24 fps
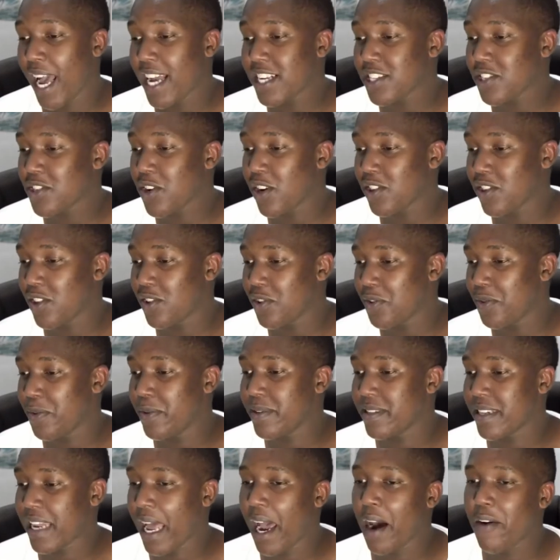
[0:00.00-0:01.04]
I just got the
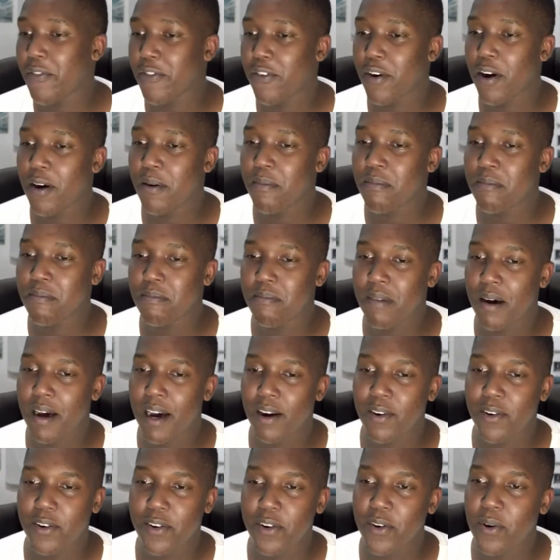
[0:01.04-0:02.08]
news now from
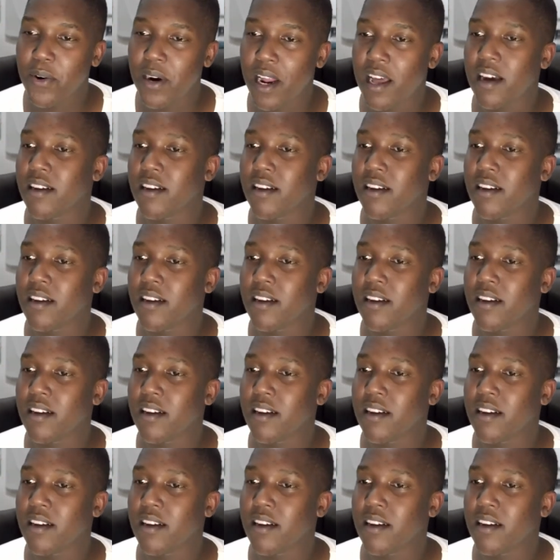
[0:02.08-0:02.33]
good old